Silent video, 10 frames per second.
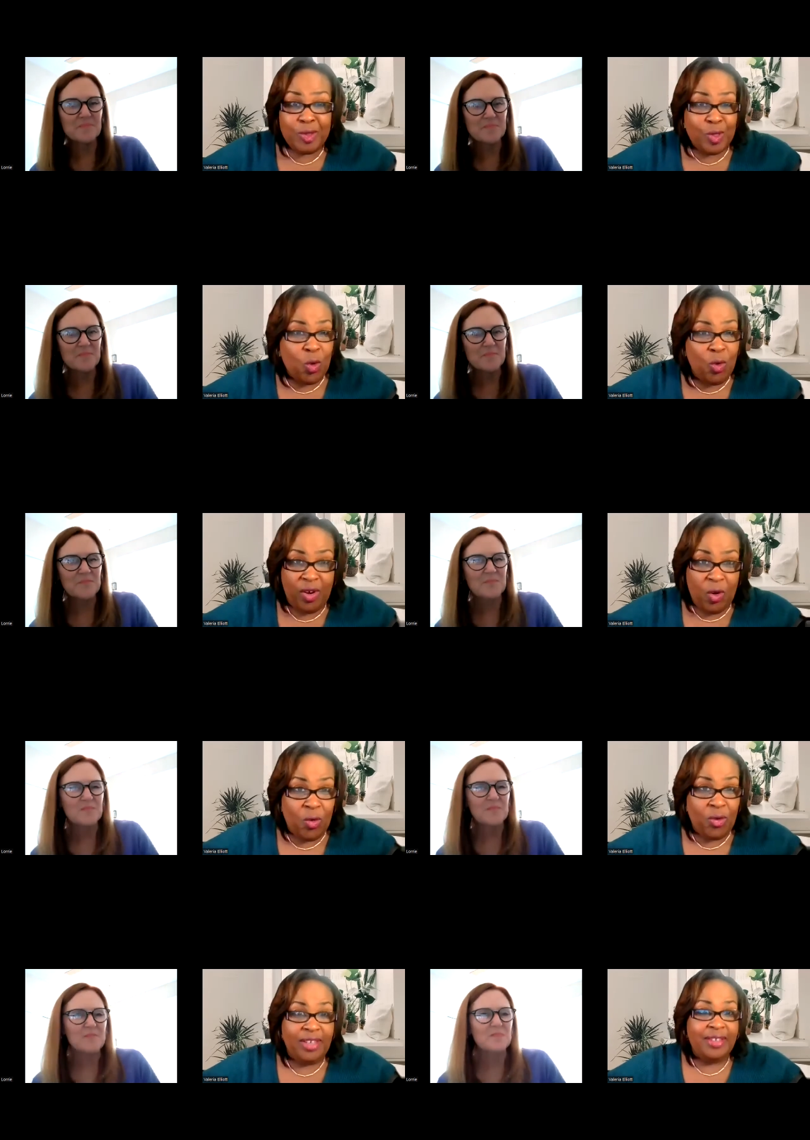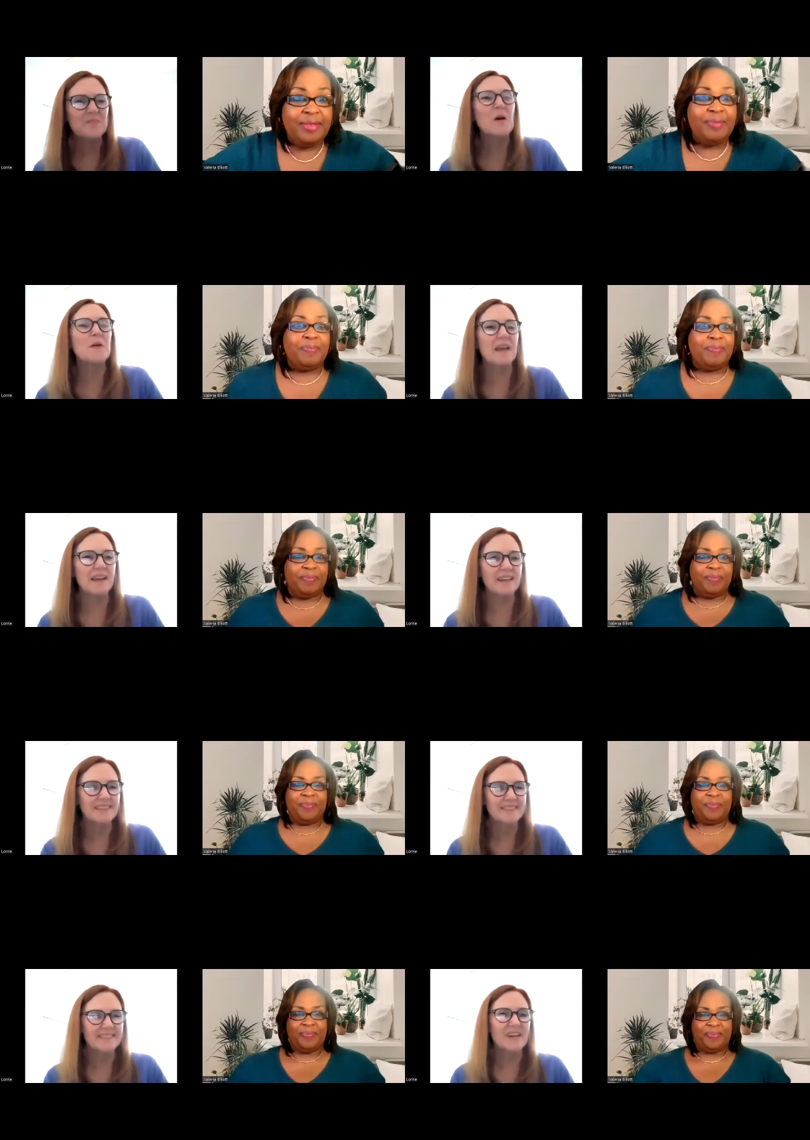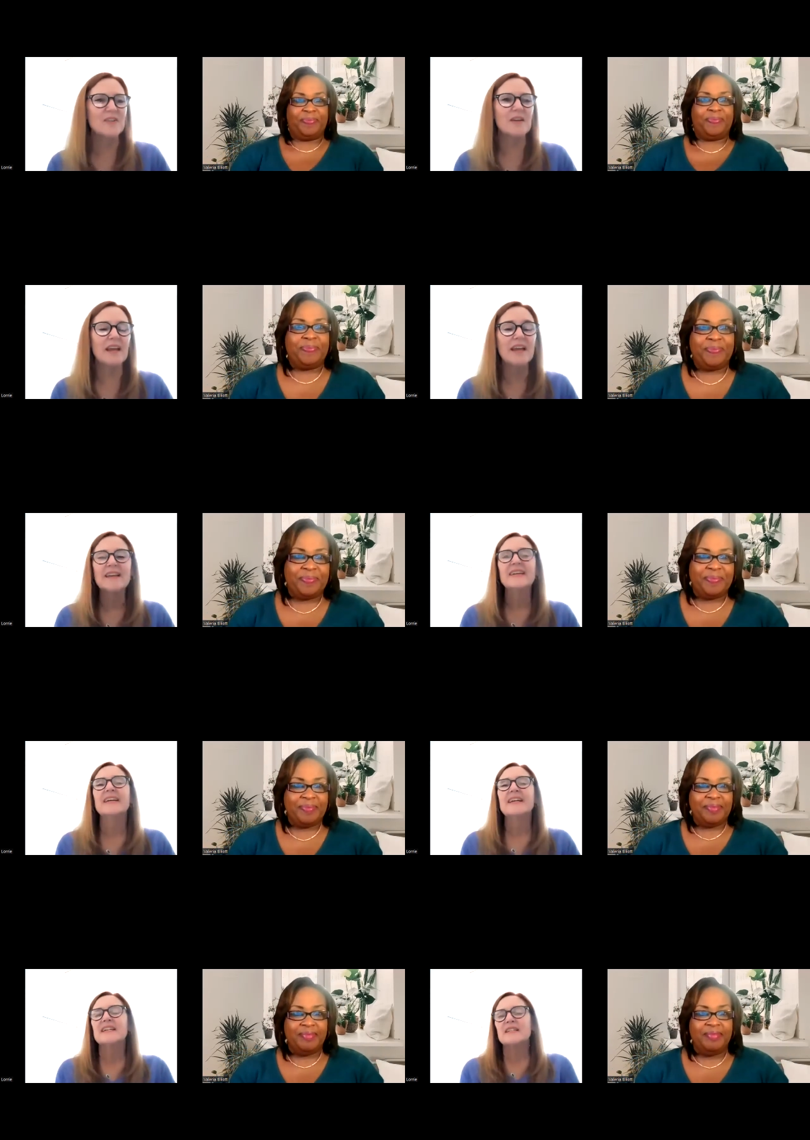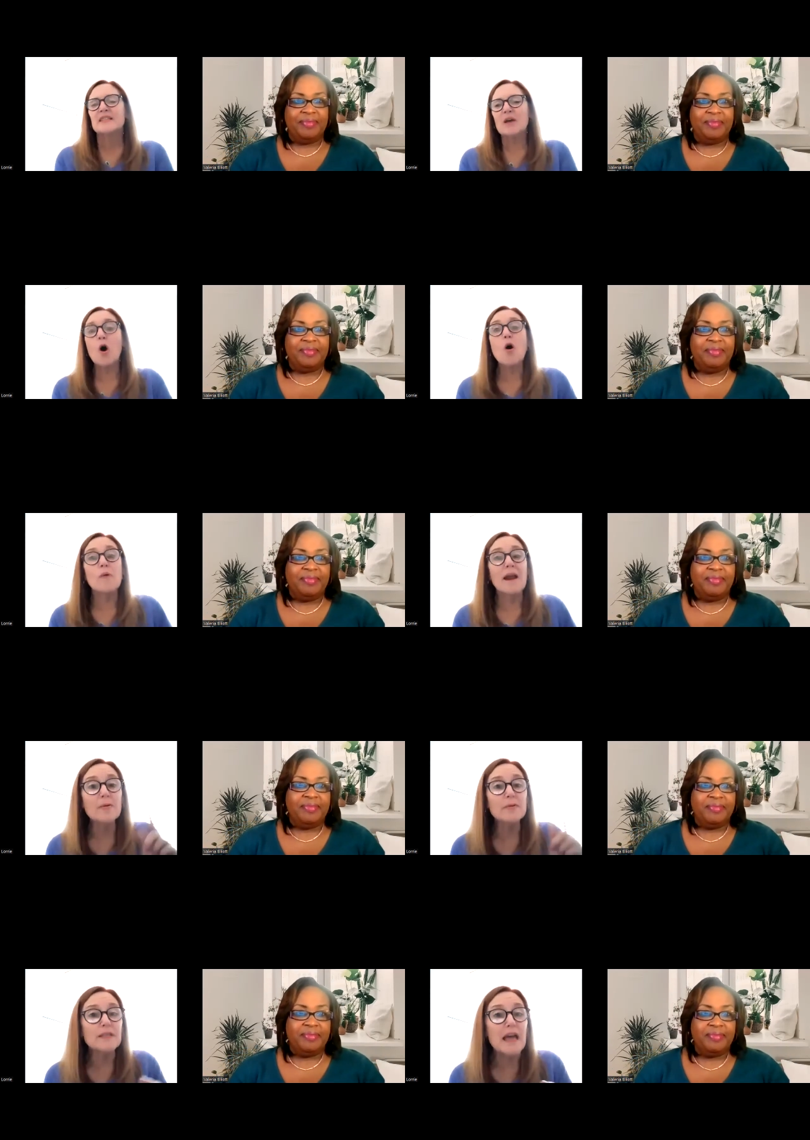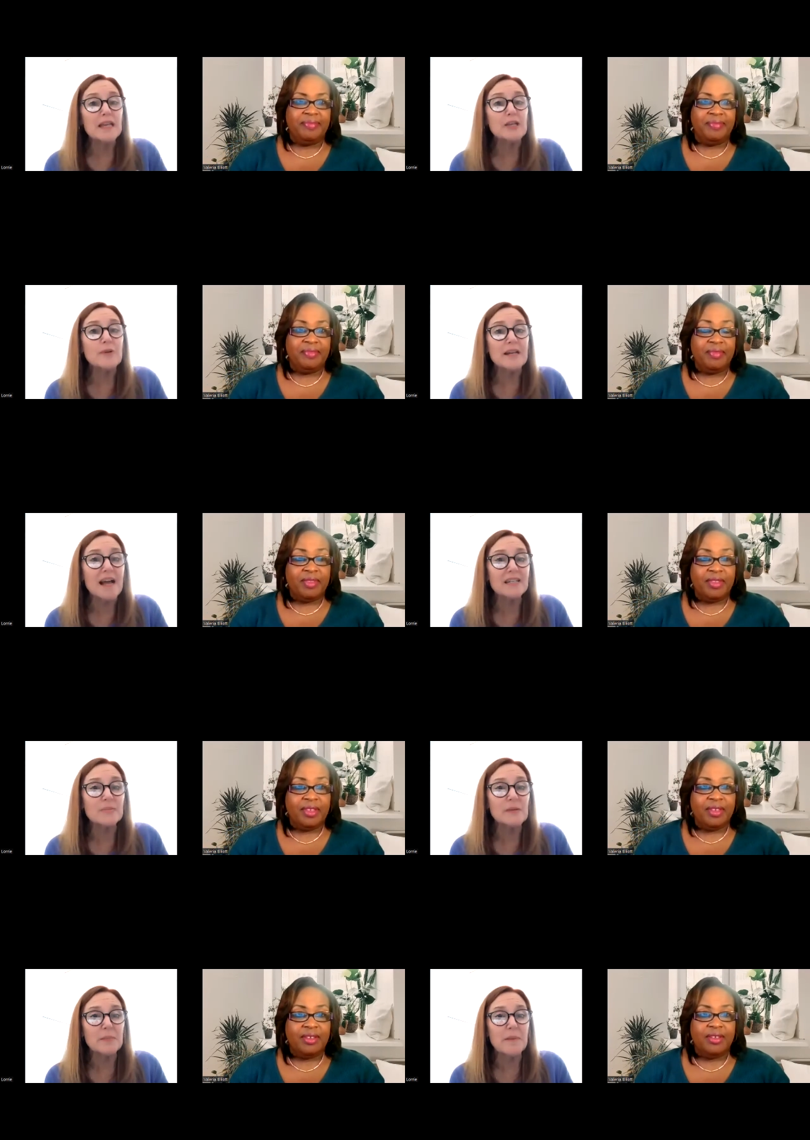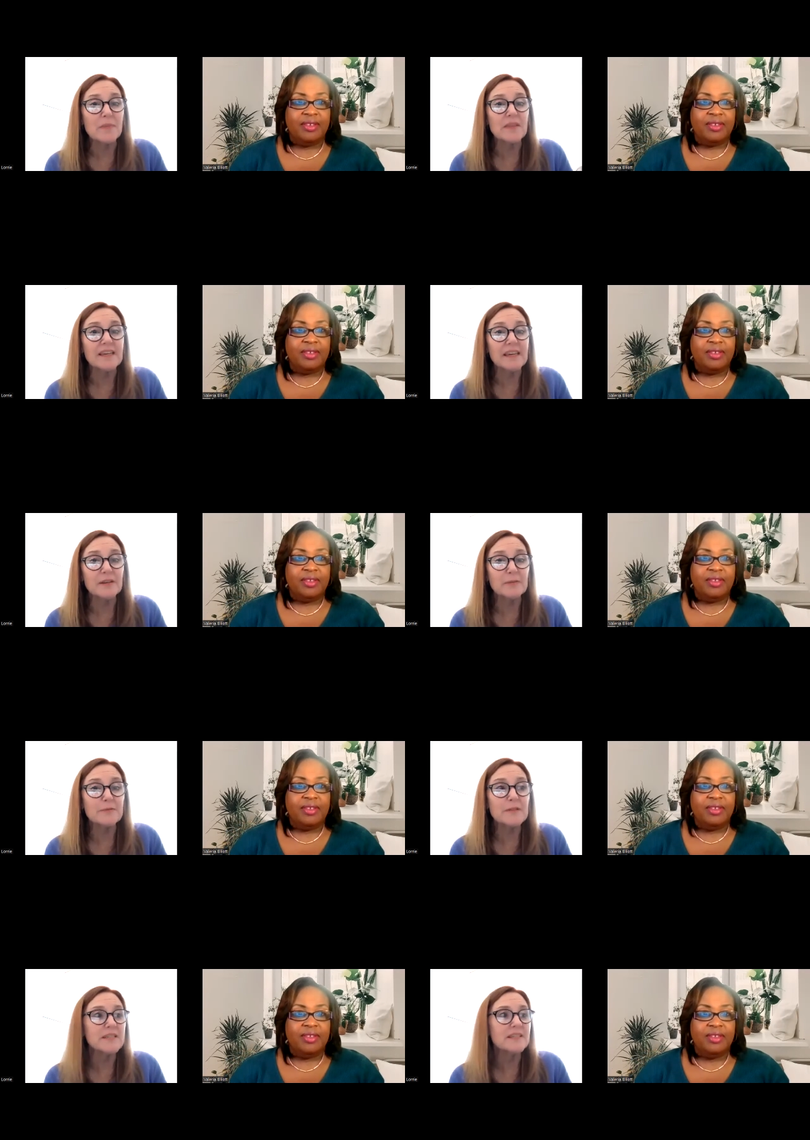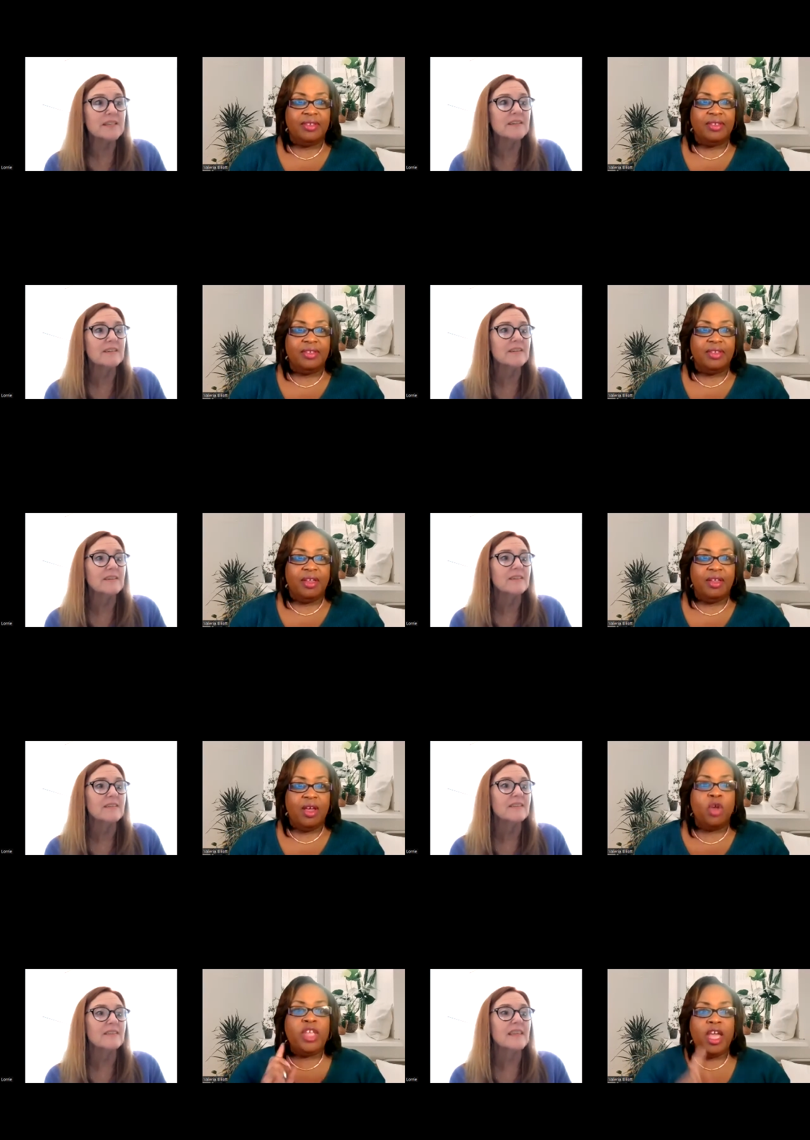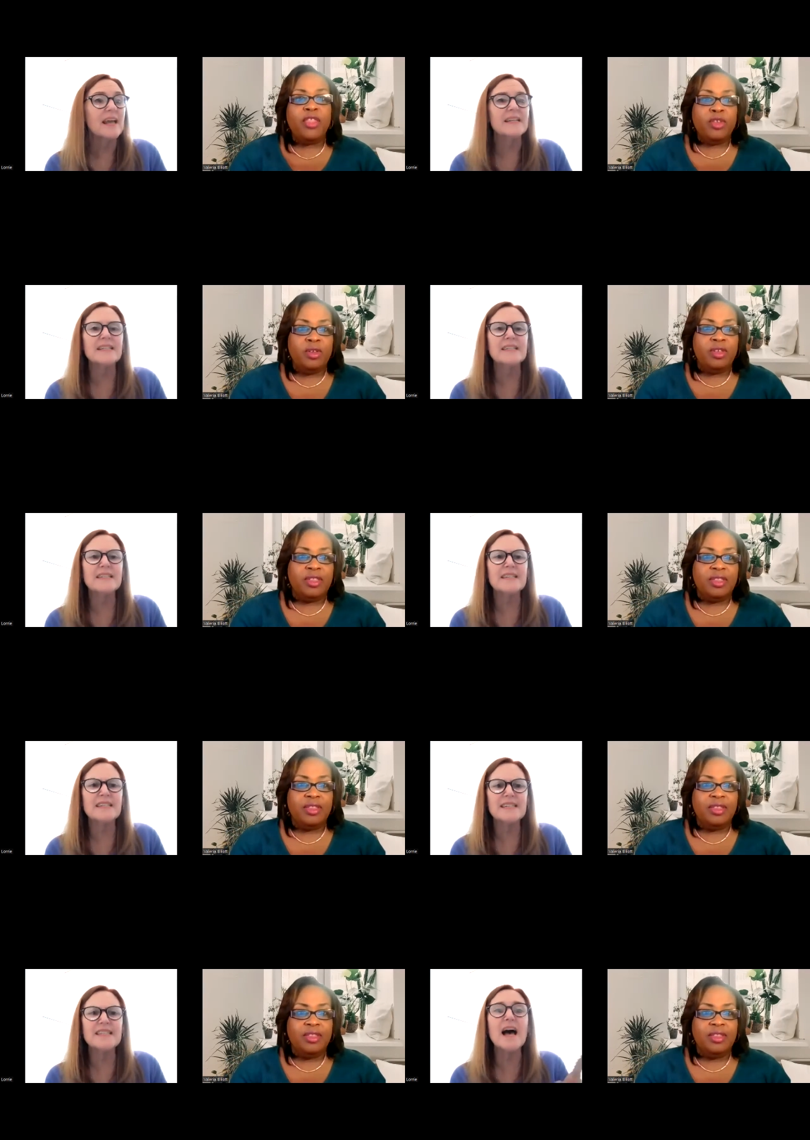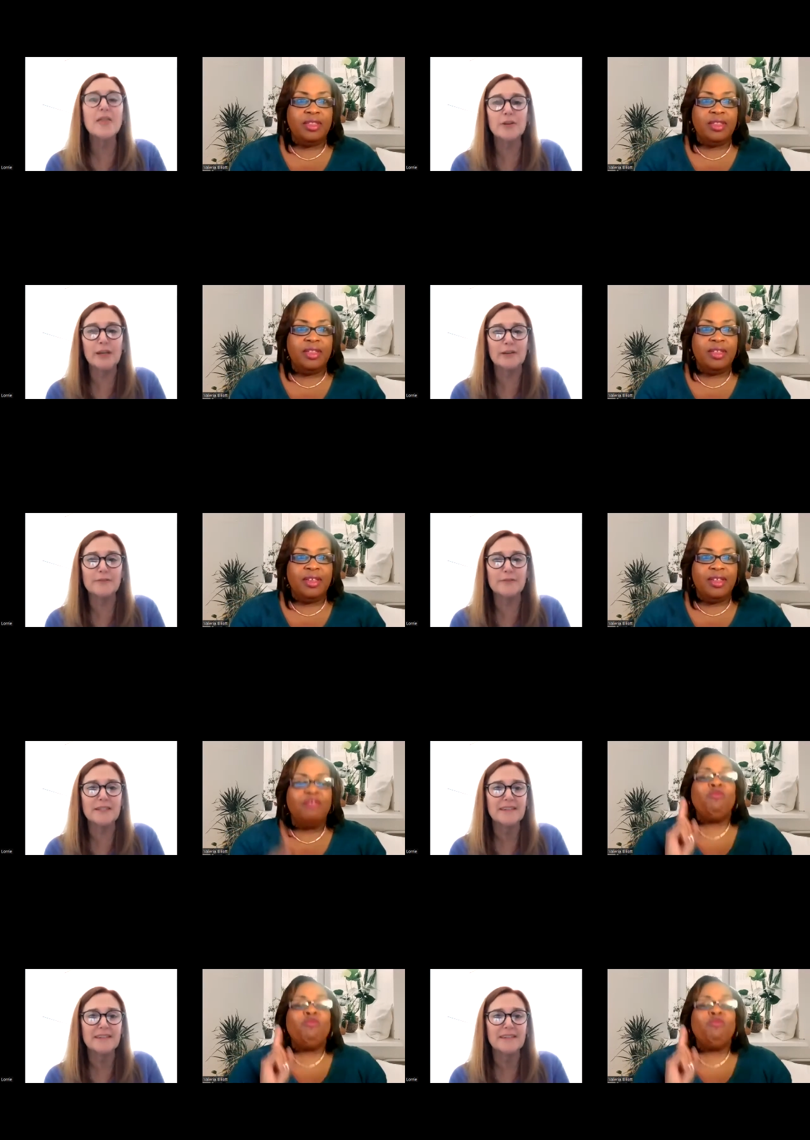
Speaker 1: else going on. Okay. Okay.
Speaker 2: So, oh, and I was, and you had asked me about the gift. Oh, the other. I, the other gift.